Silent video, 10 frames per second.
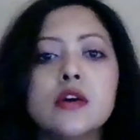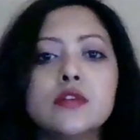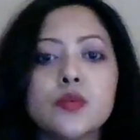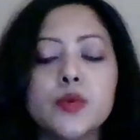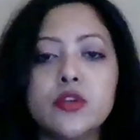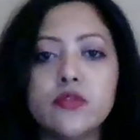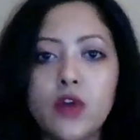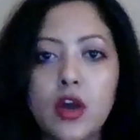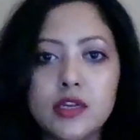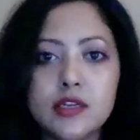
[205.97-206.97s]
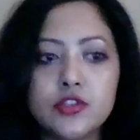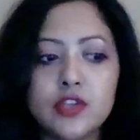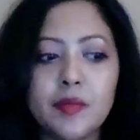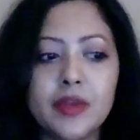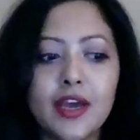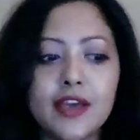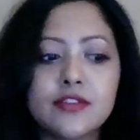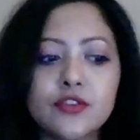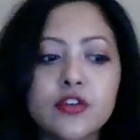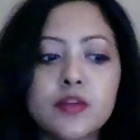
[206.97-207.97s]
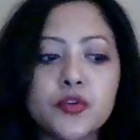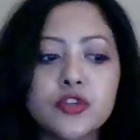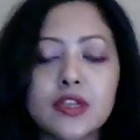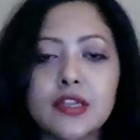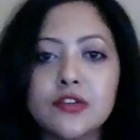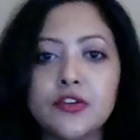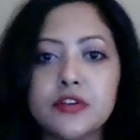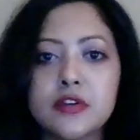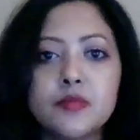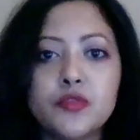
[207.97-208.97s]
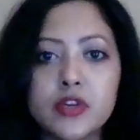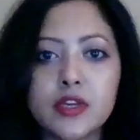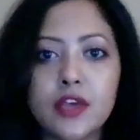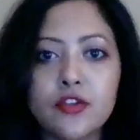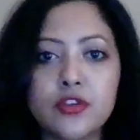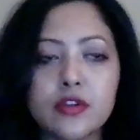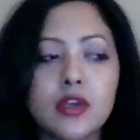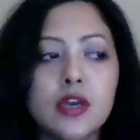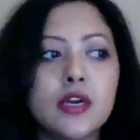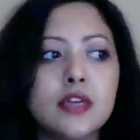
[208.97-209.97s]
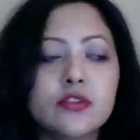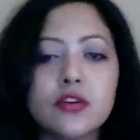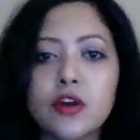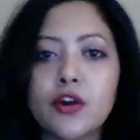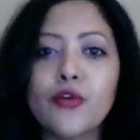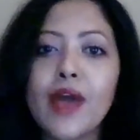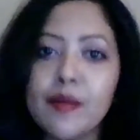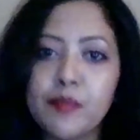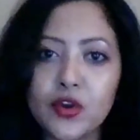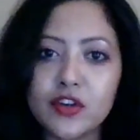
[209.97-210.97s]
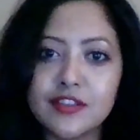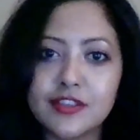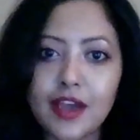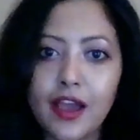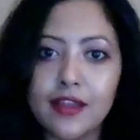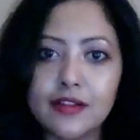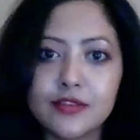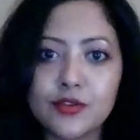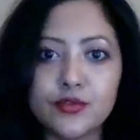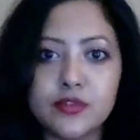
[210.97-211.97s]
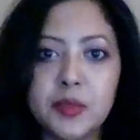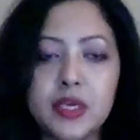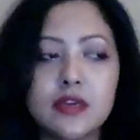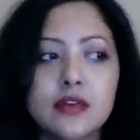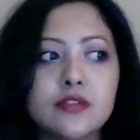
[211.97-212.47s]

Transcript: So when you've got it in Gemini, it's going to put a lid on your communication. It's going to cramp your style, so to speak.